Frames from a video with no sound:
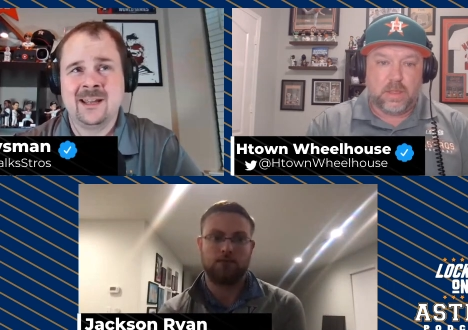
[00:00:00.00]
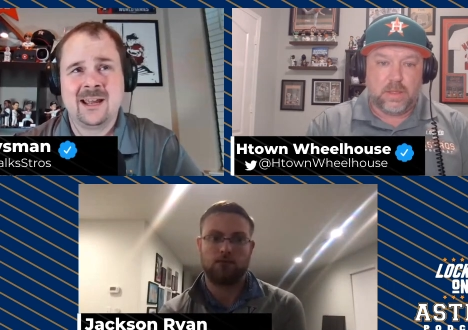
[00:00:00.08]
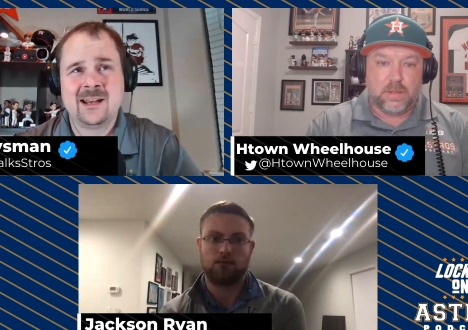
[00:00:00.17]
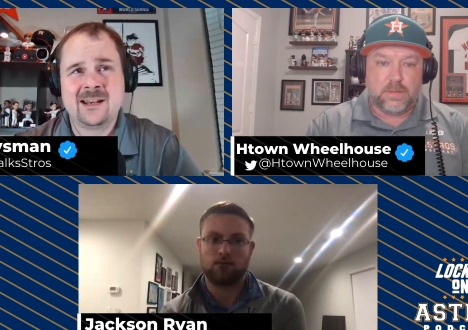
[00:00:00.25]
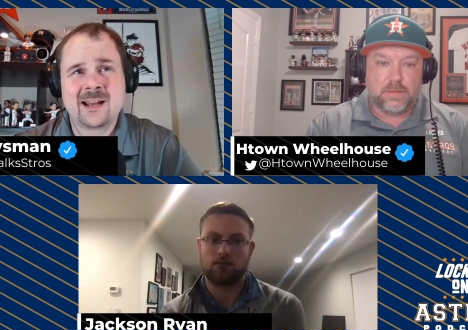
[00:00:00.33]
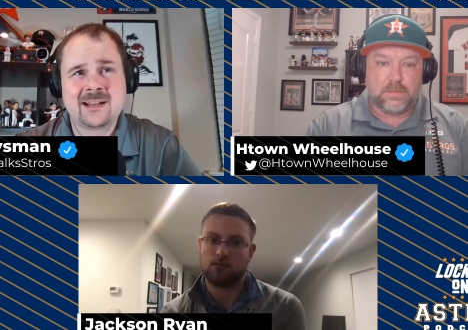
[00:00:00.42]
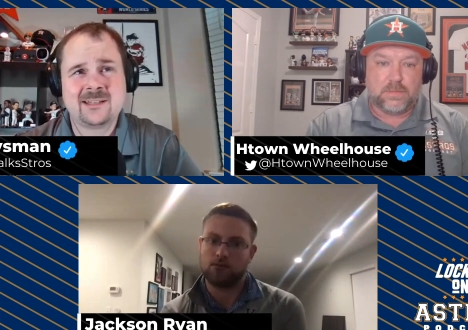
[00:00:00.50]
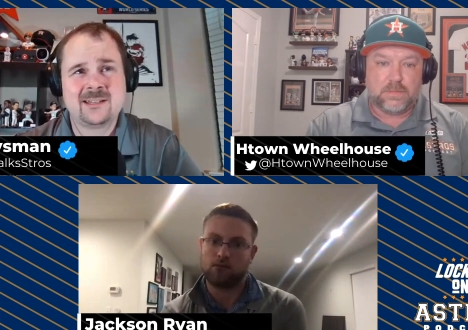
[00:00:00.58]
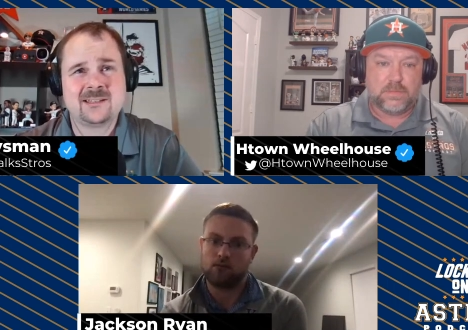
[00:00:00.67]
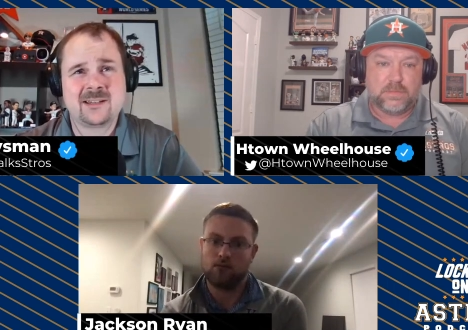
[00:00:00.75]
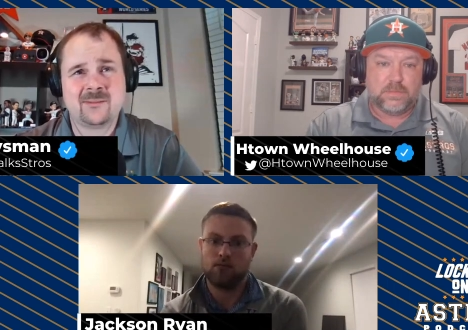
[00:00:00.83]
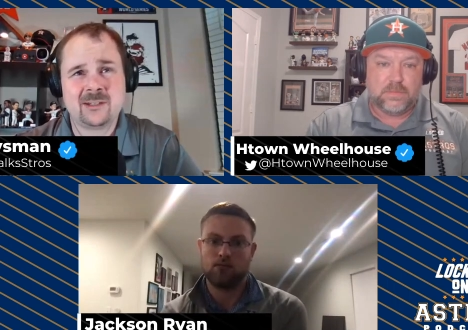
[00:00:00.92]
Speaker 1: In
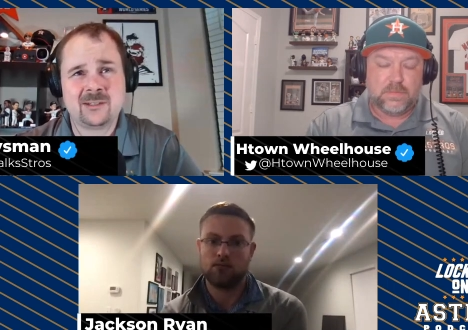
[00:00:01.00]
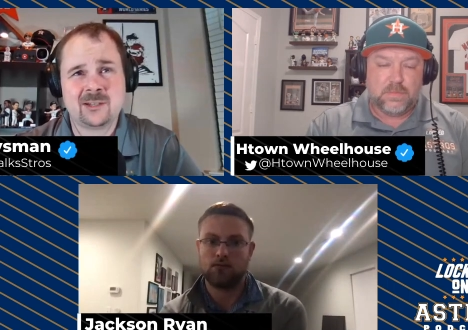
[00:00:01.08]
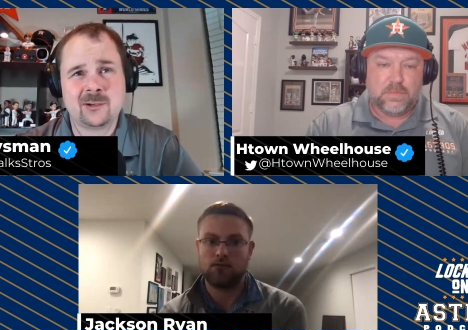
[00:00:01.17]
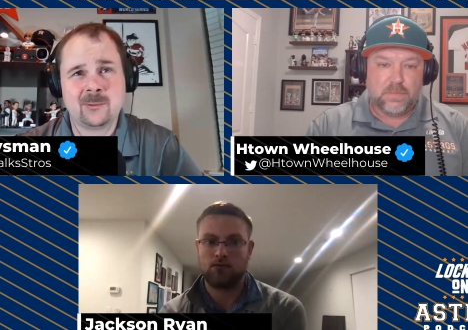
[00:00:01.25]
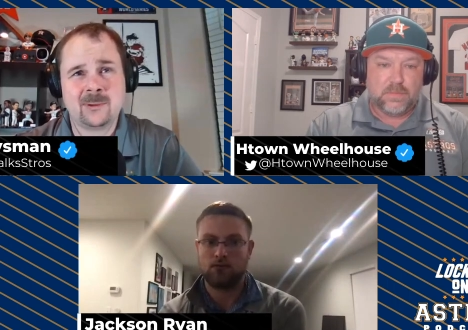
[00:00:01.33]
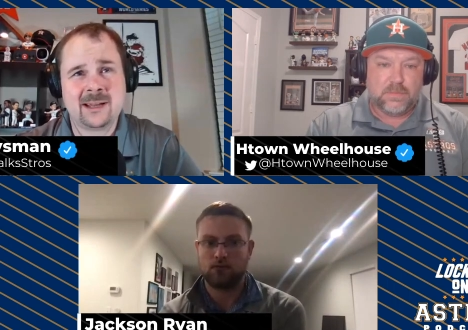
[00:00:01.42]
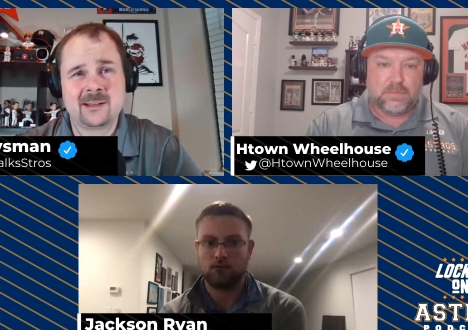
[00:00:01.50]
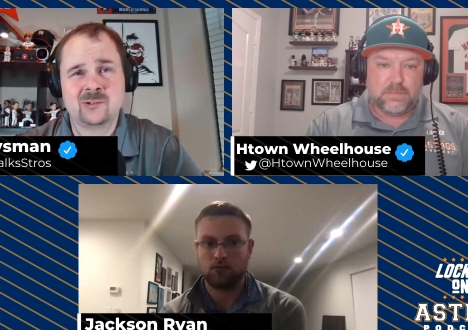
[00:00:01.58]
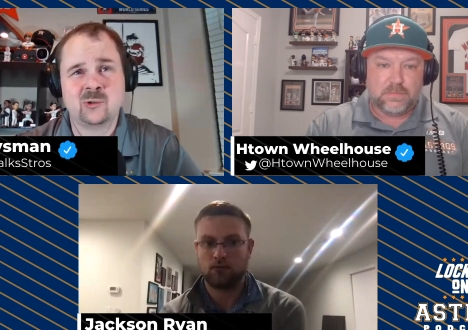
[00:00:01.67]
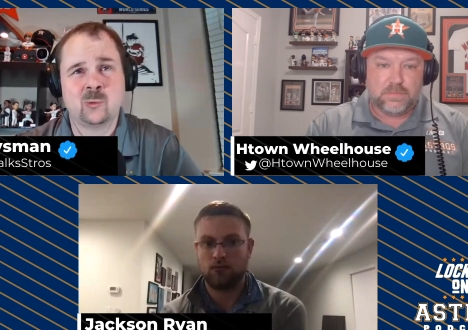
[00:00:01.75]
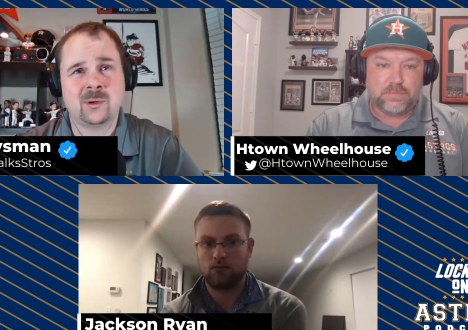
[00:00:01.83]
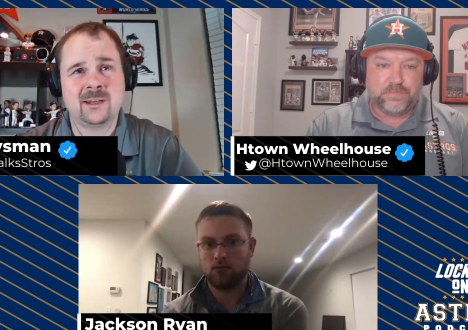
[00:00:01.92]
1972, he had
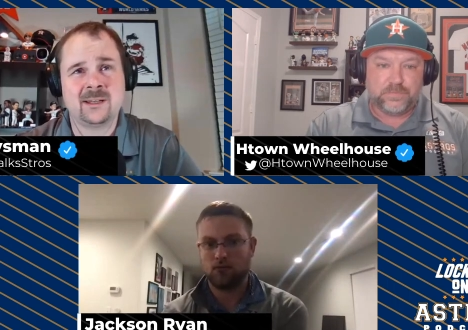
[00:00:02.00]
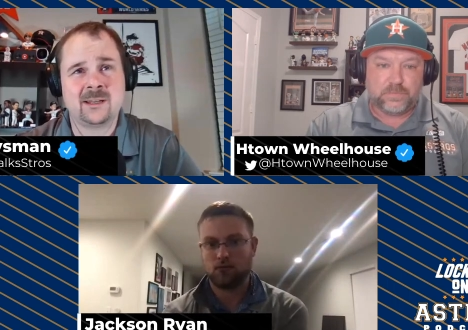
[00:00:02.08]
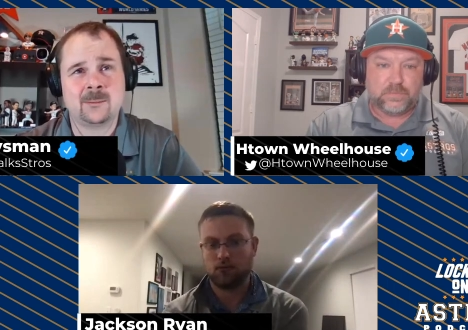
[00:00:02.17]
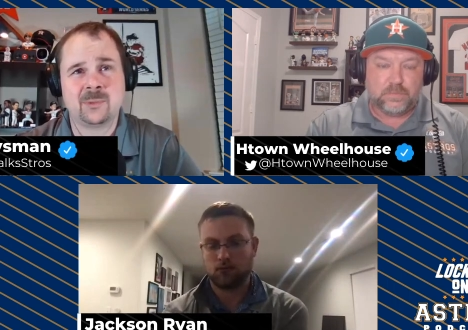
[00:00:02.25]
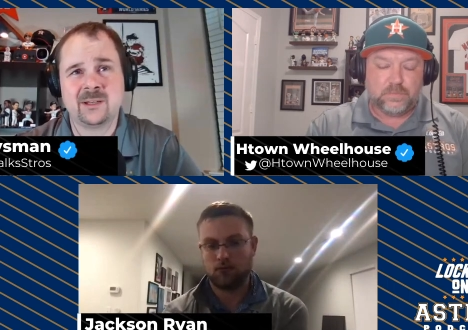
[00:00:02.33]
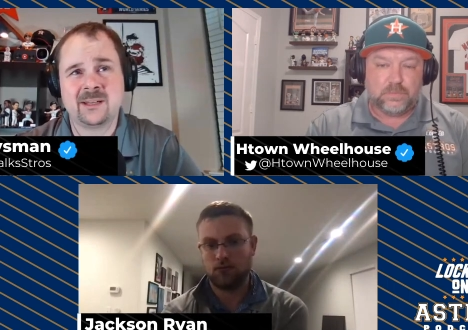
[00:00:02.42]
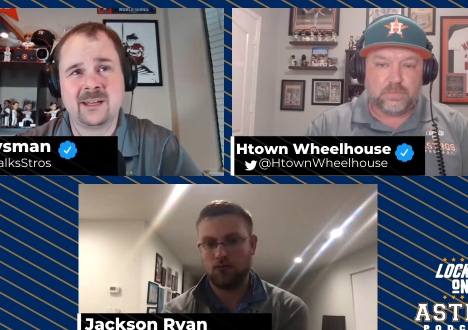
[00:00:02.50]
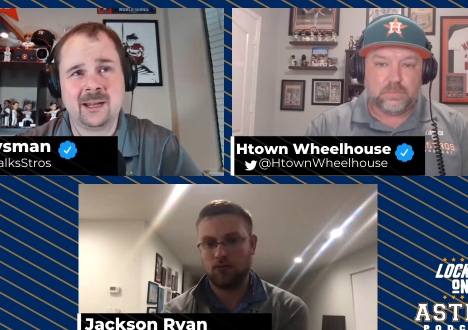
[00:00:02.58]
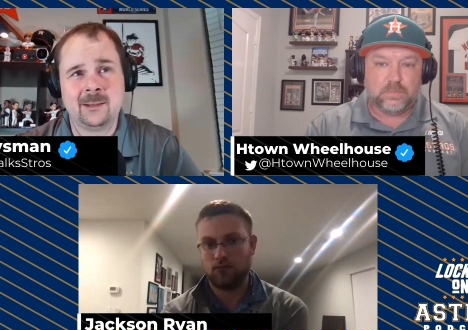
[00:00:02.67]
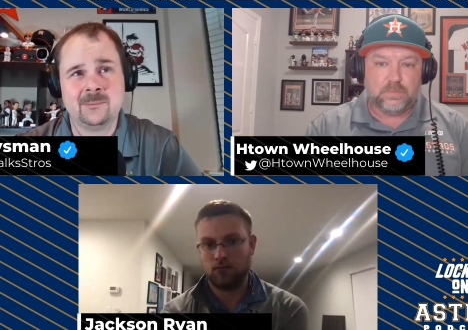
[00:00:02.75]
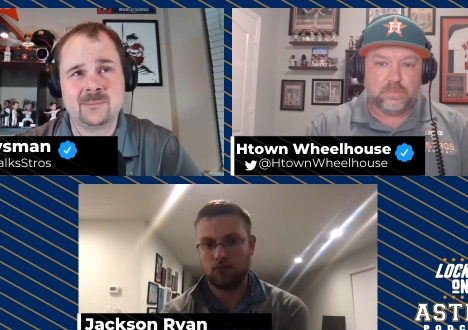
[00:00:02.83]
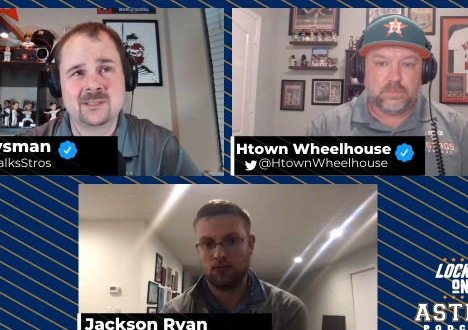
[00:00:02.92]
20 complete
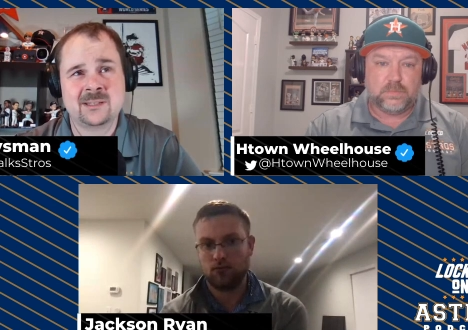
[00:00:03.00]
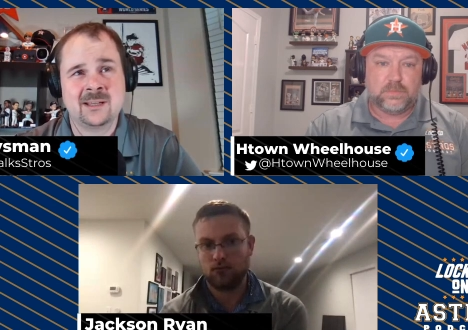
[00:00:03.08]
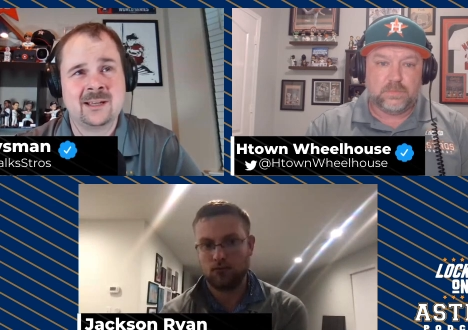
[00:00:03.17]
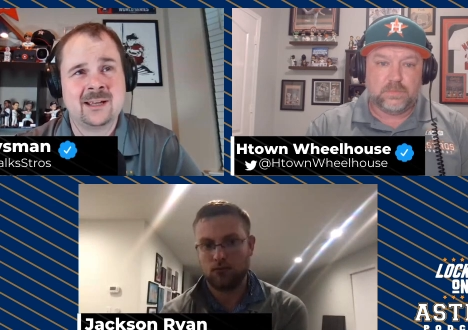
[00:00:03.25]
games.